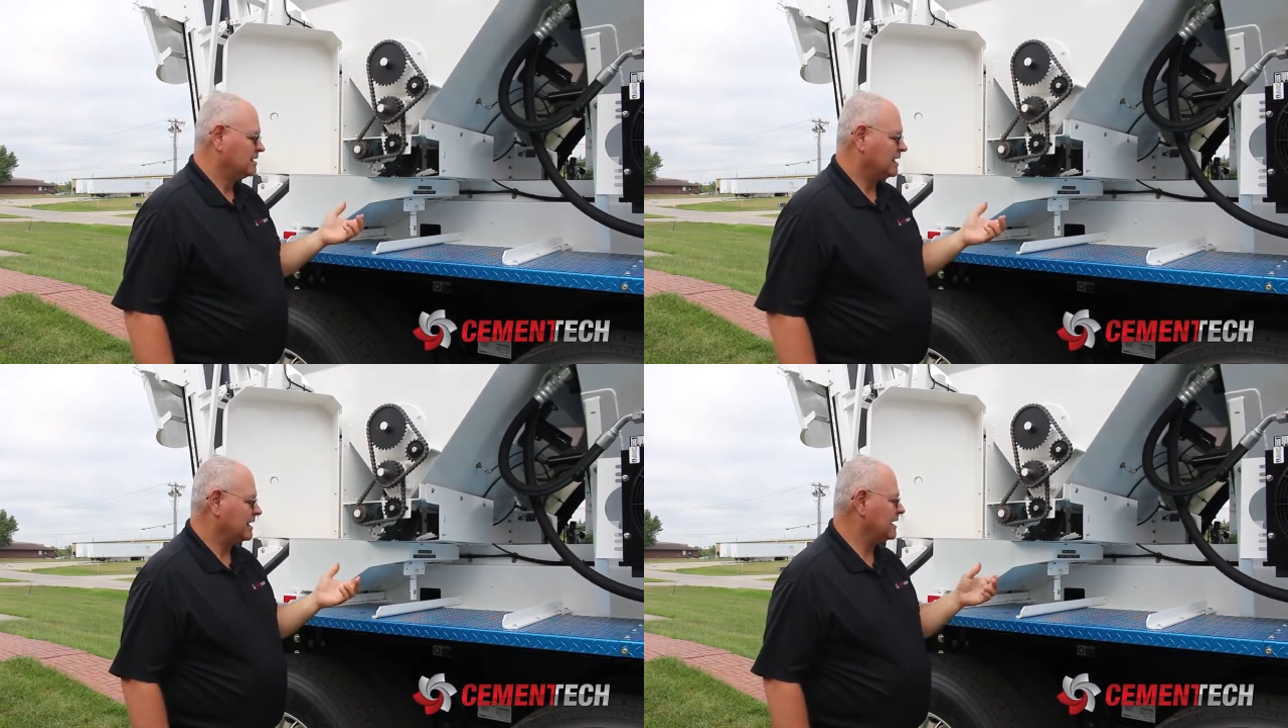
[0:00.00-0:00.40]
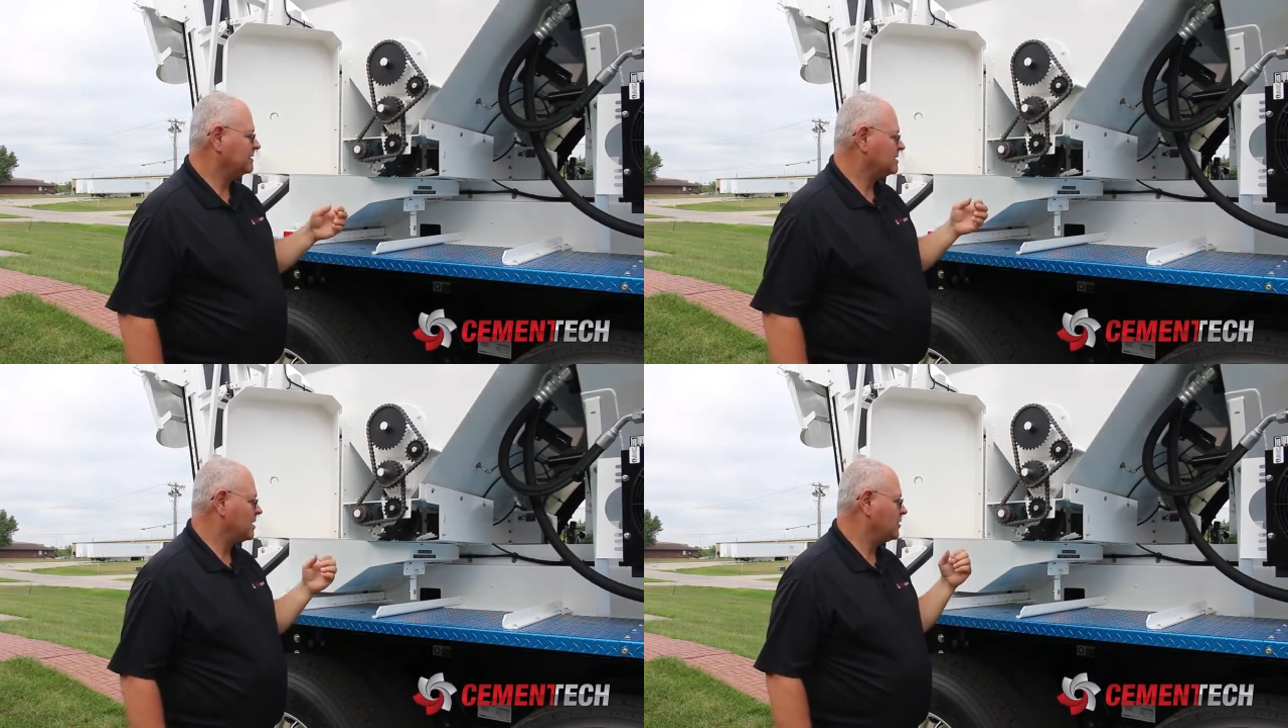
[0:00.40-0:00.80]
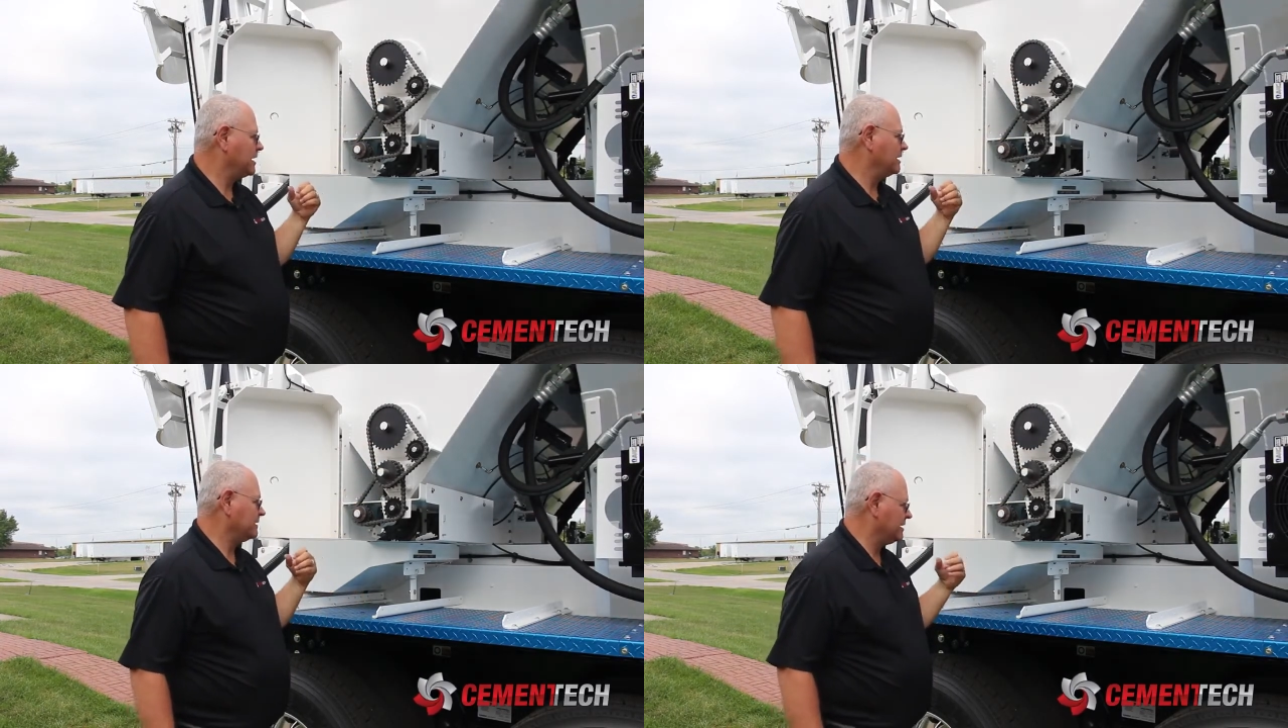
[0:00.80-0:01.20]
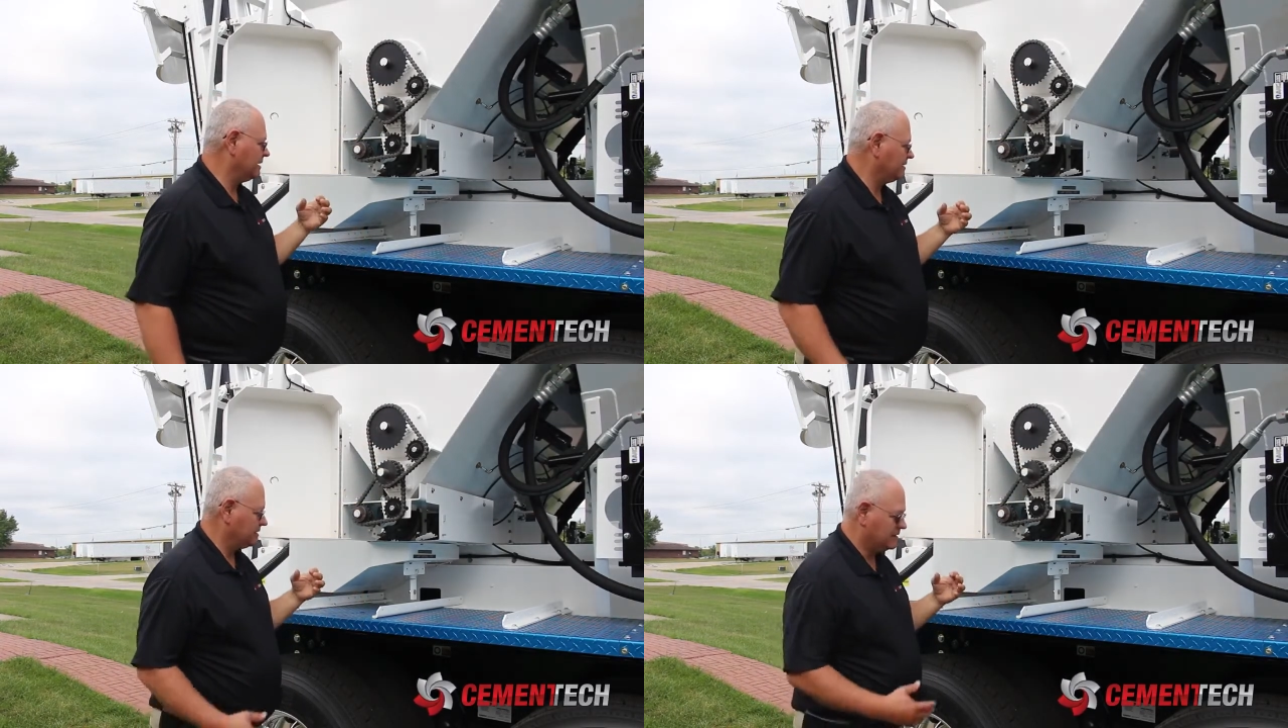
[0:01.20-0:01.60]
So
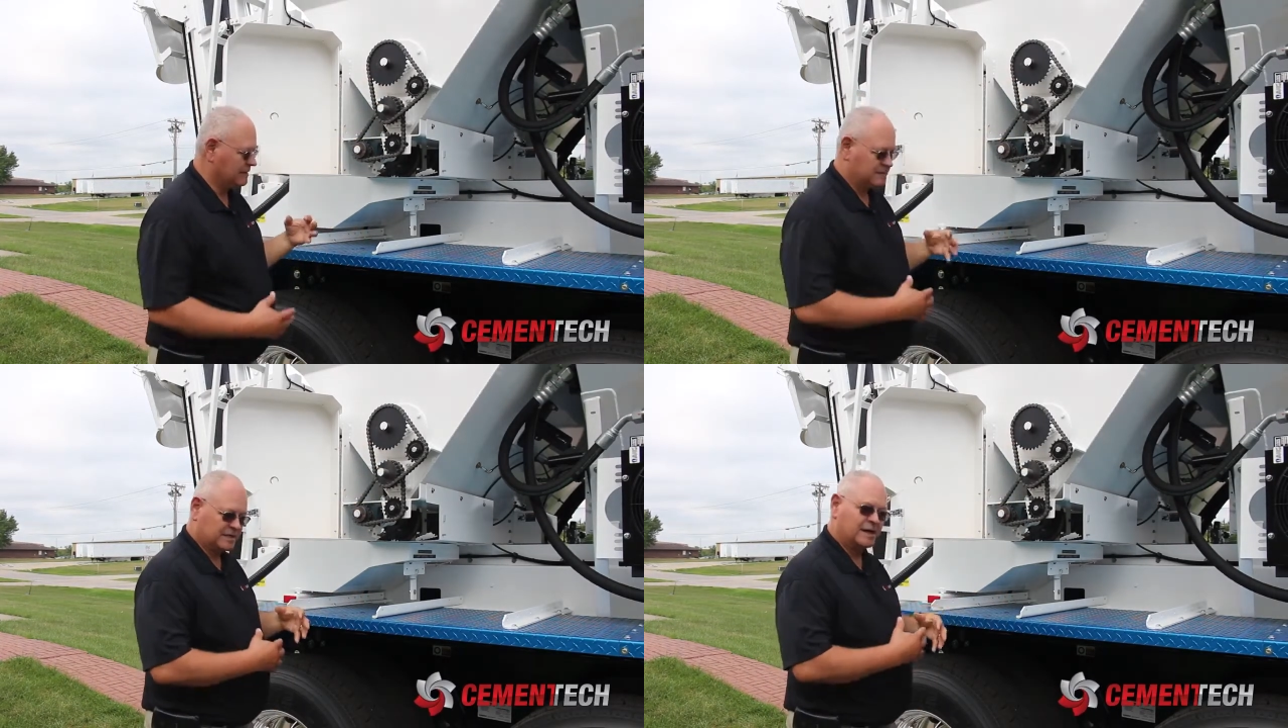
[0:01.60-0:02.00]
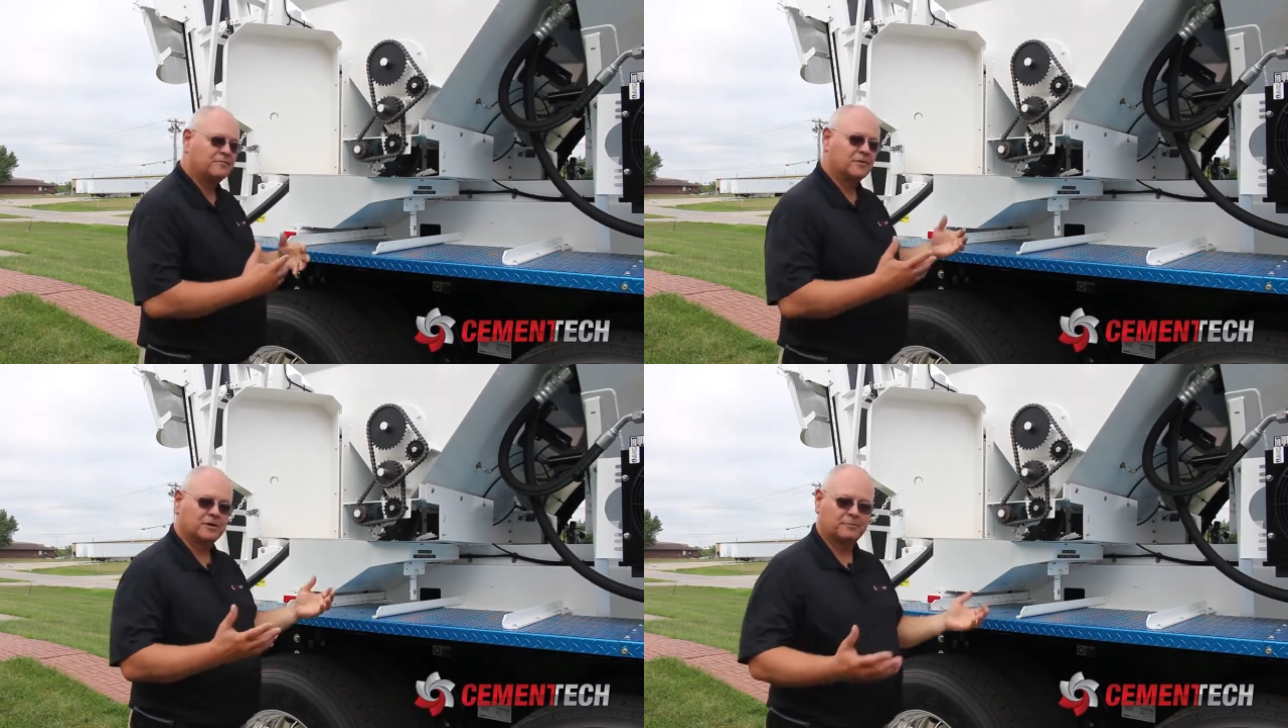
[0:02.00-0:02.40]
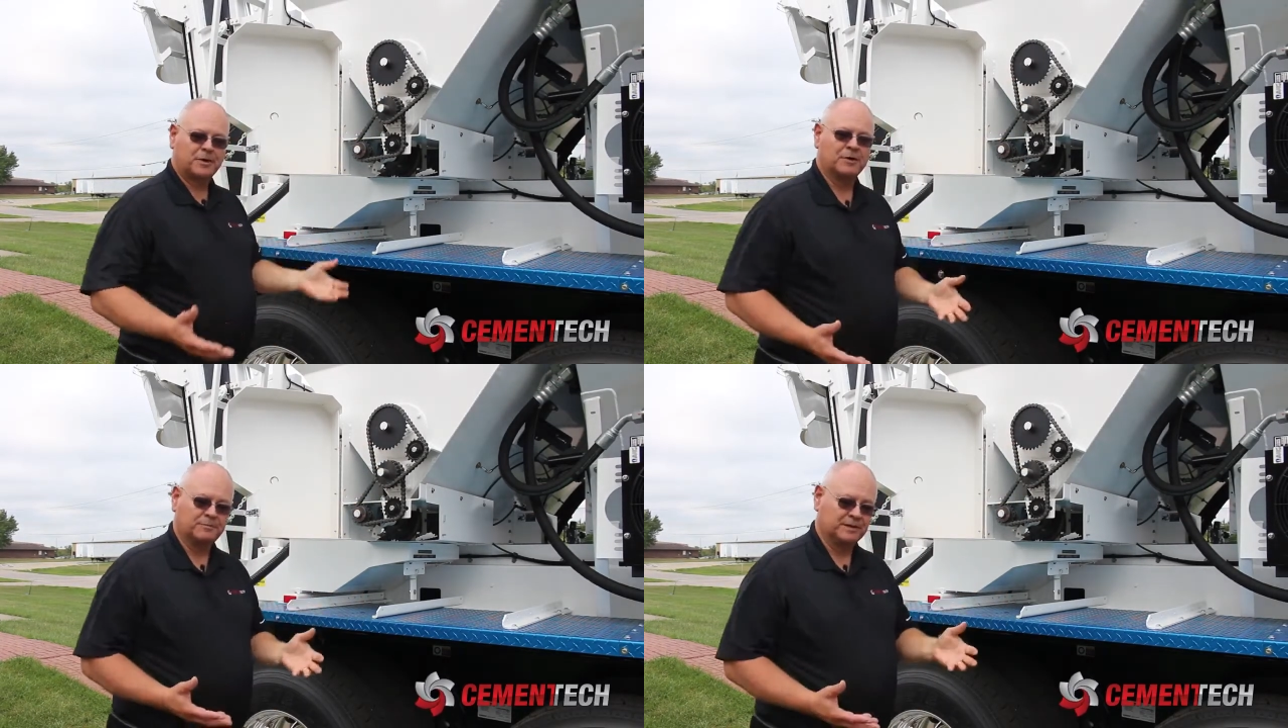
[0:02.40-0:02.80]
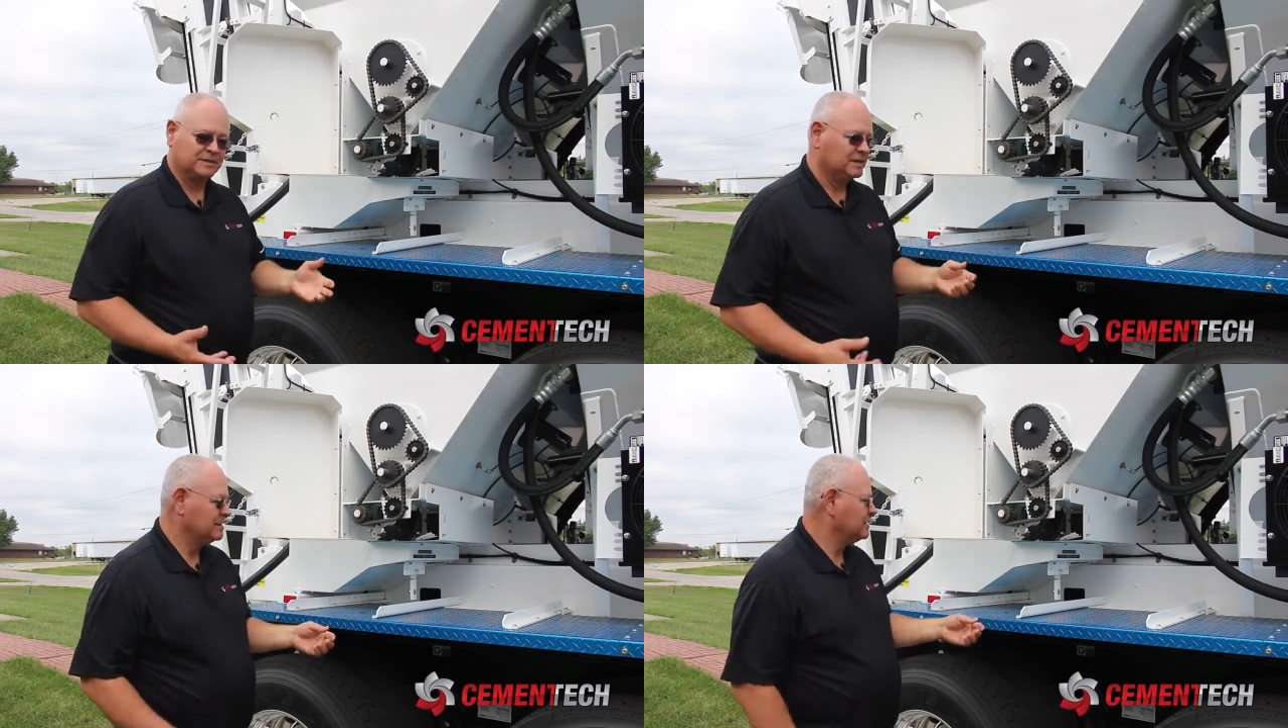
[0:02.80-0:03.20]
it's there for a
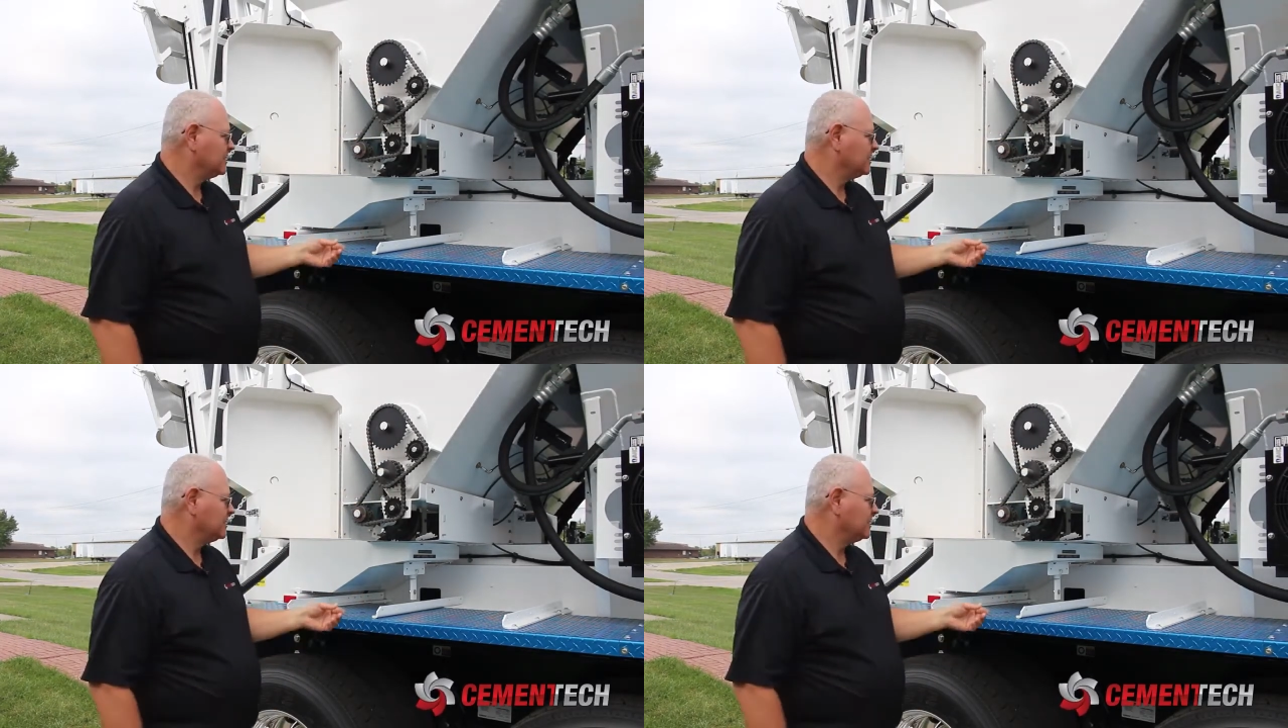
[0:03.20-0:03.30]
purpose.